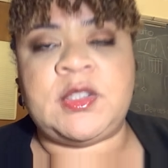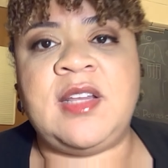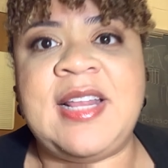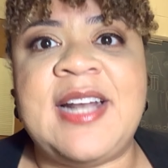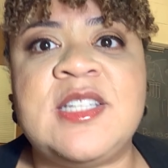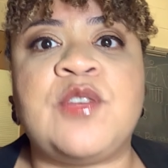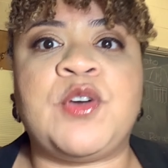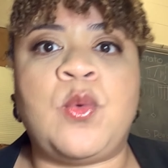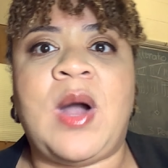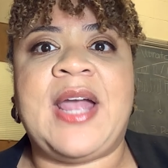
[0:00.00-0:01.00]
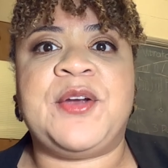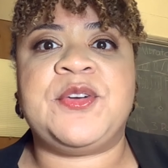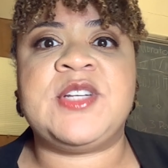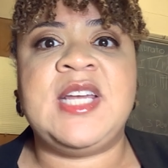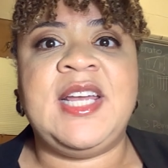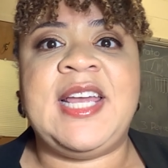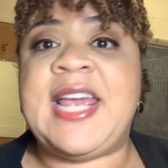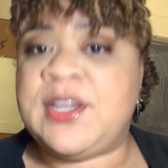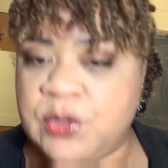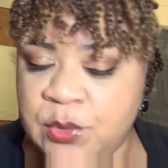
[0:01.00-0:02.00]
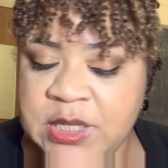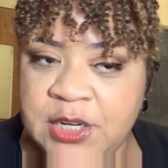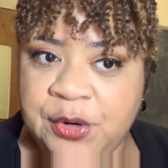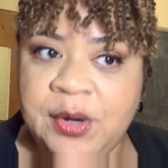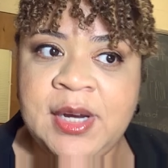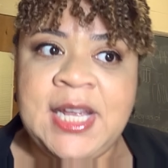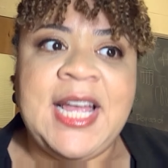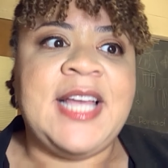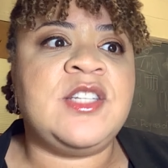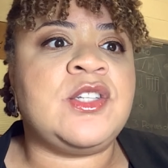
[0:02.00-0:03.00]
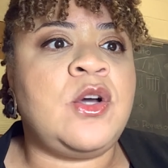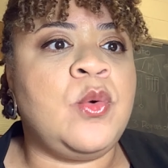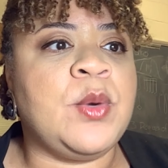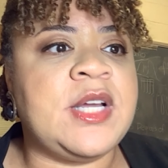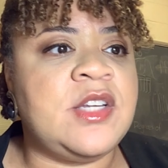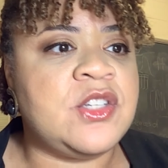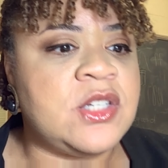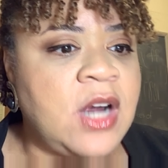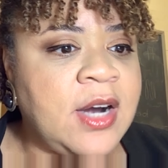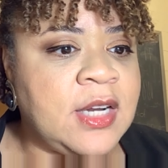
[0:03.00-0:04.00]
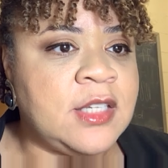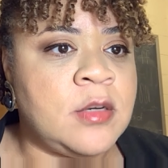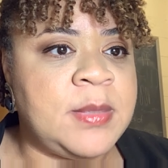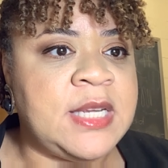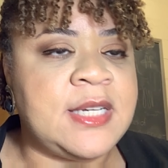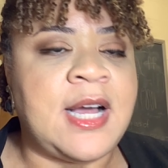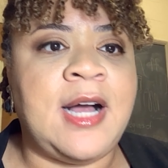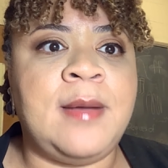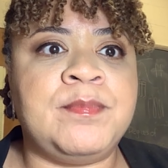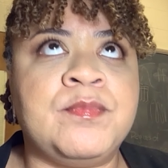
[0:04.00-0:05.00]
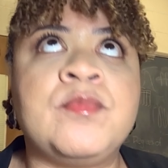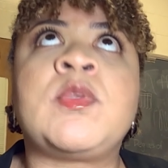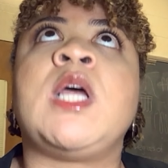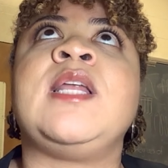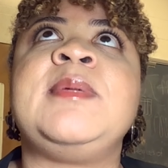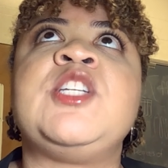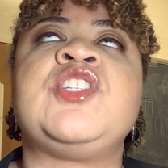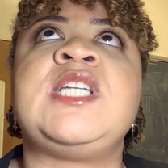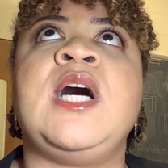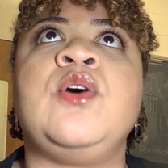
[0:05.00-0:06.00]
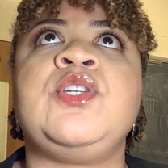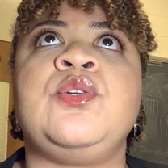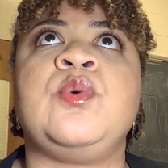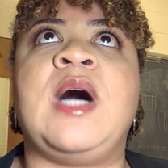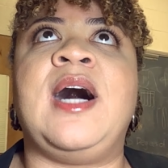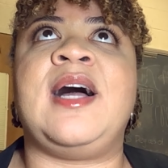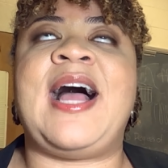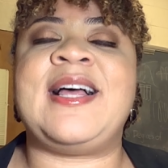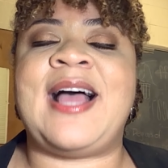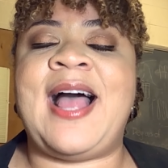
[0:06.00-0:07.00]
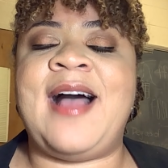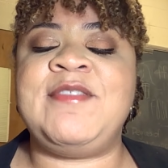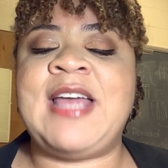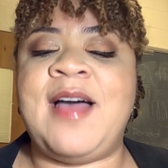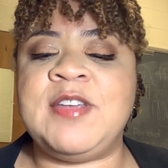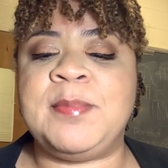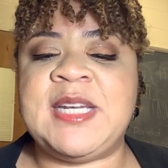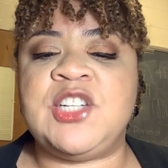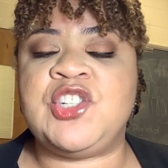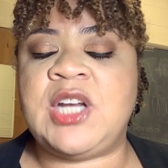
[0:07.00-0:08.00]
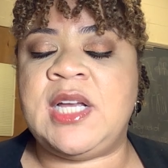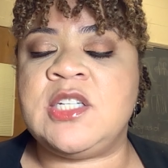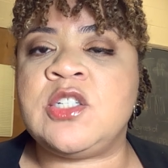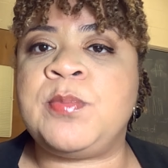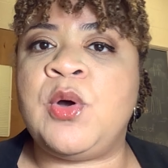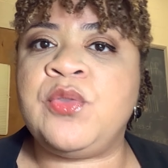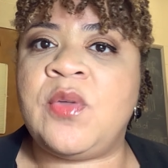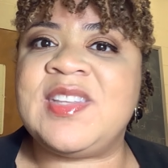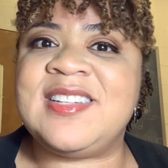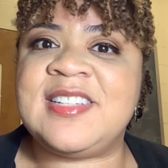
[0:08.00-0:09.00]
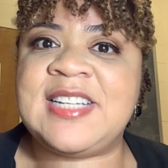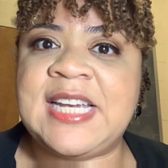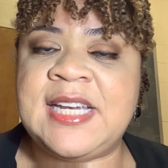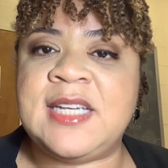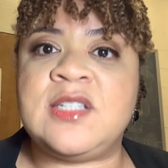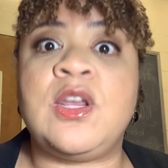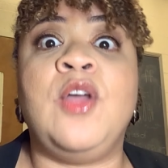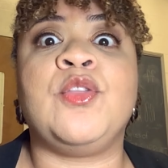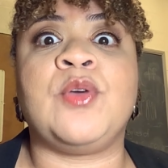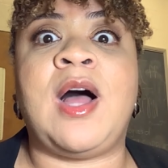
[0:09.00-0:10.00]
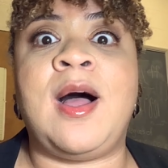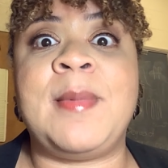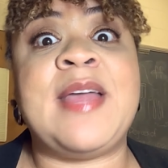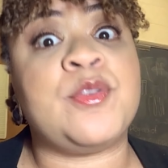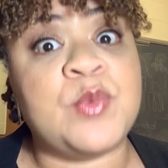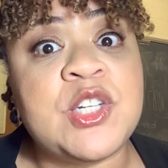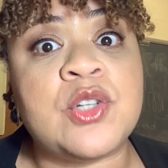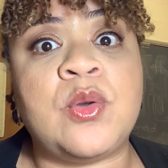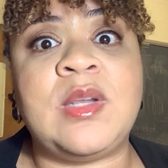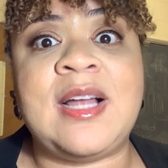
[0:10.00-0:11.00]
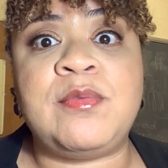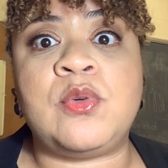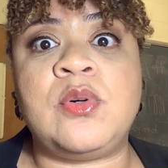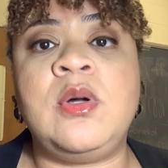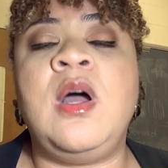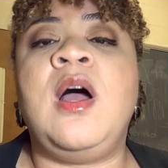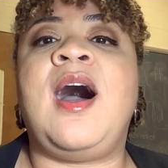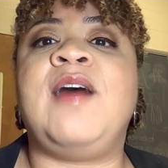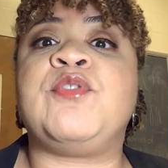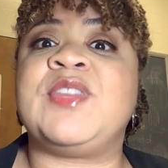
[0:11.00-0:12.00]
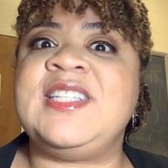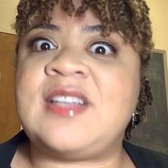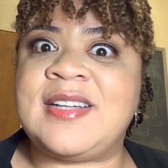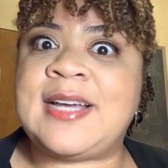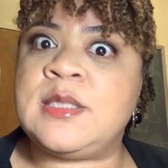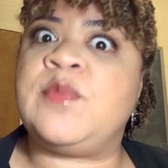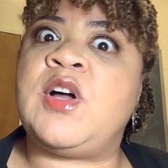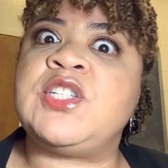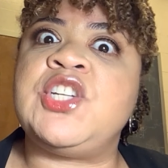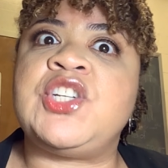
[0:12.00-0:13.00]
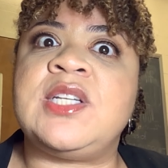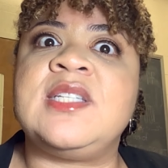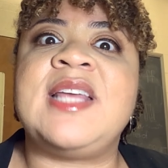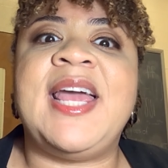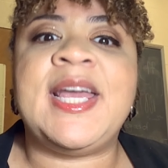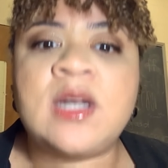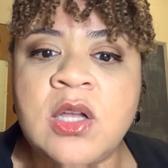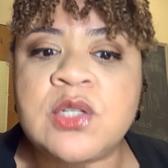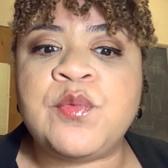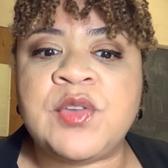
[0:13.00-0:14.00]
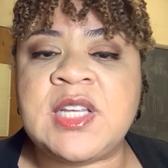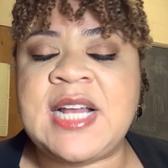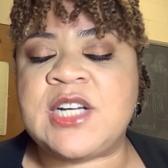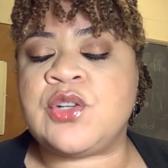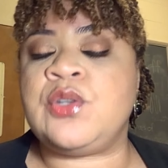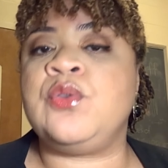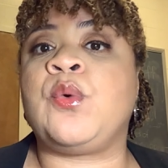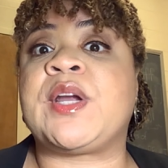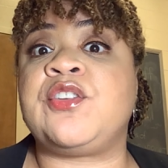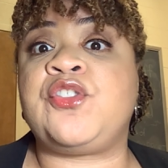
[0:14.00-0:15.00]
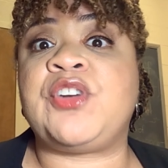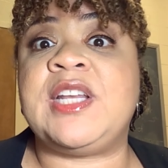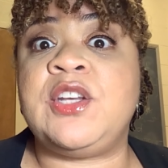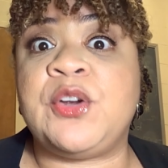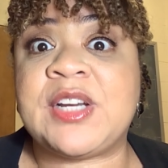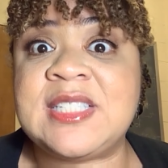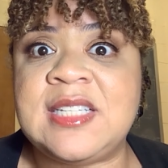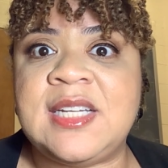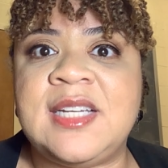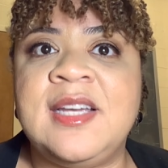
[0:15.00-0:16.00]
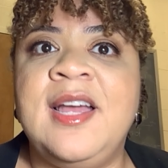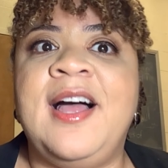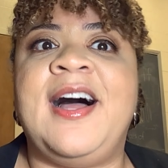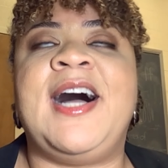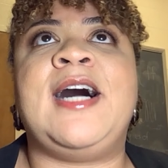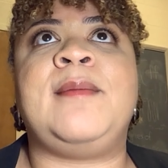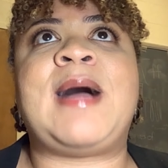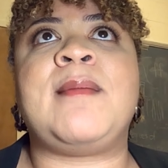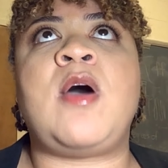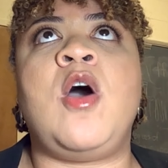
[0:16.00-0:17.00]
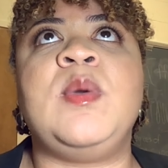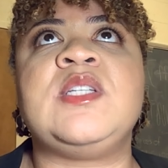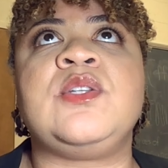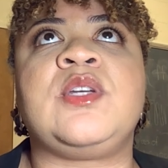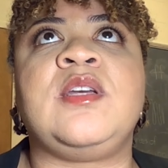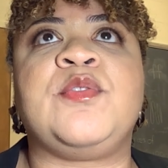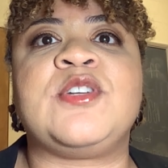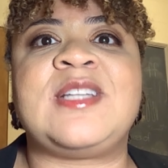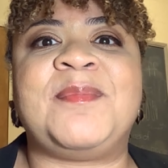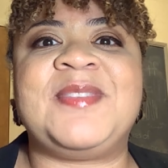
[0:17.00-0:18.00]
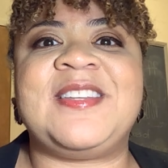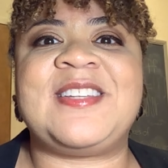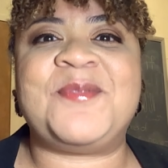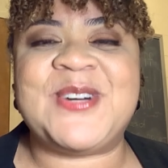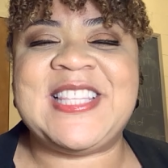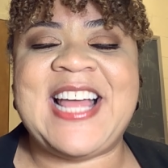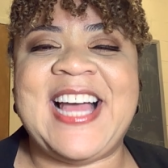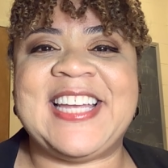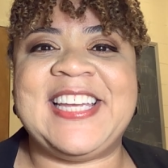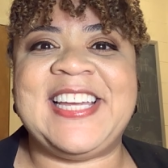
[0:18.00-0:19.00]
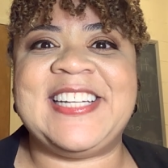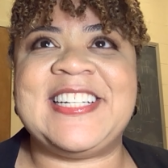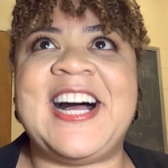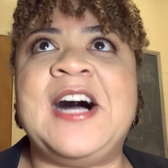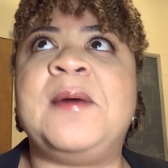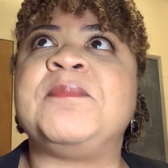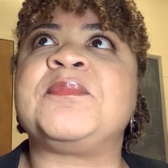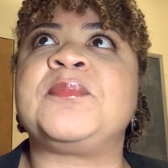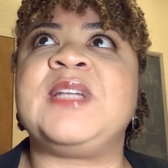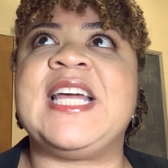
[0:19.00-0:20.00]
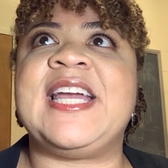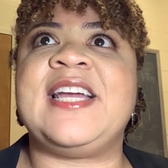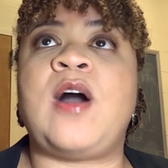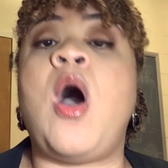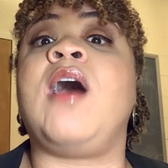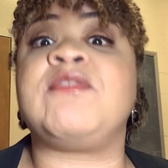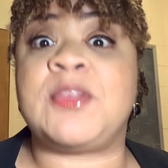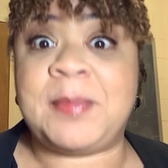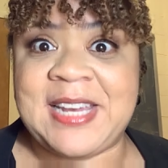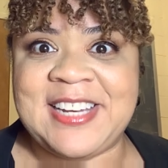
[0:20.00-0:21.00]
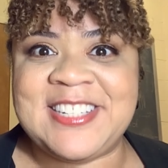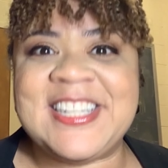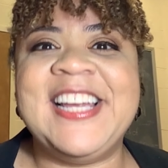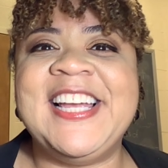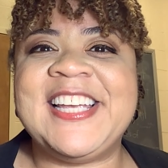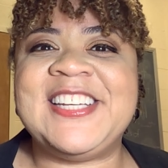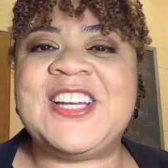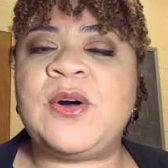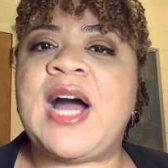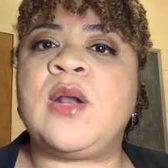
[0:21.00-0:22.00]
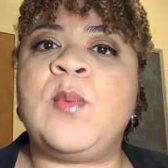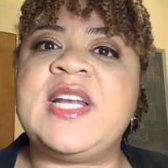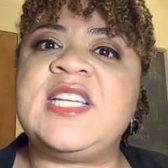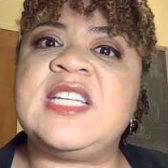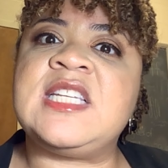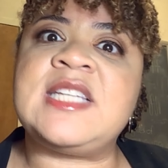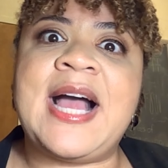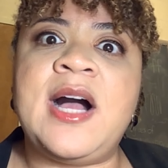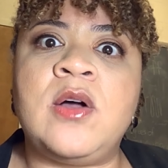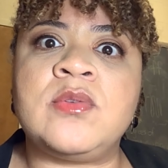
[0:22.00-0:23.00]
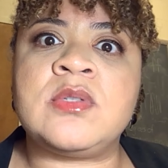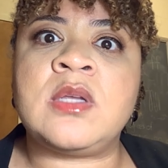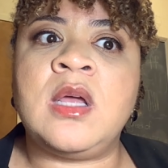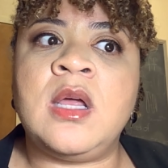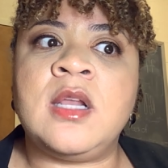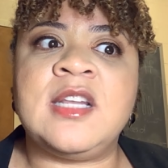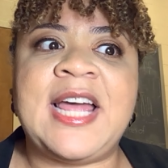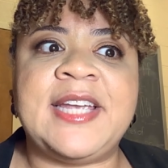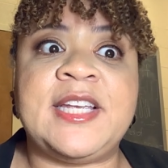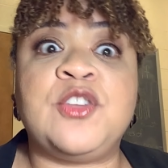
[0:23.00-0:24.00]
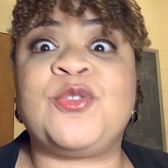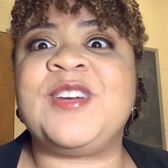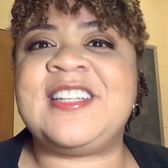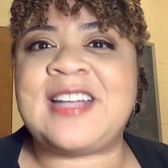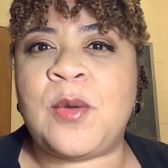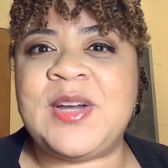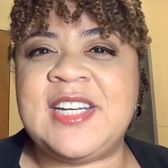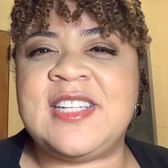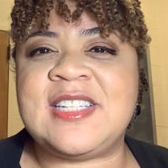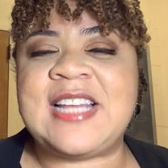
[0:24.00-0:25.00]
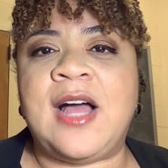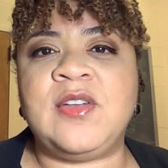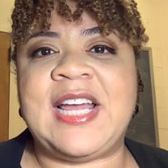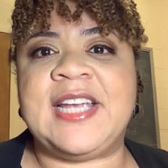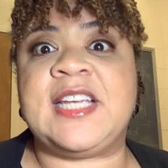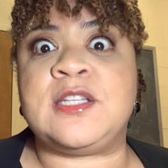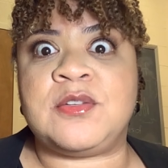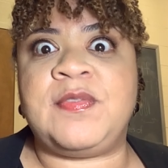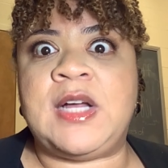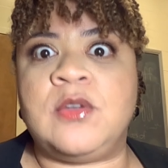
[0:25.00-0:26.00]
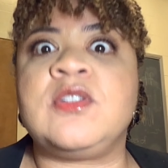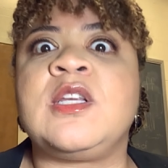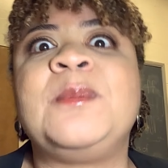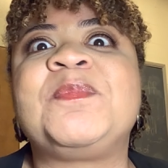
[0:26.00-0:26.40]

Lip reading: That is the required etude here. And so we're going to start a little bit. Let me just tell you, having been a judge both on the state and the regional level for these types of auditions, and also for the National Youth Orchestra in New York City, I'm always looking for someone that can play off the page. You know, I don't want it to sound like it's written. I want it to sound like it's felt.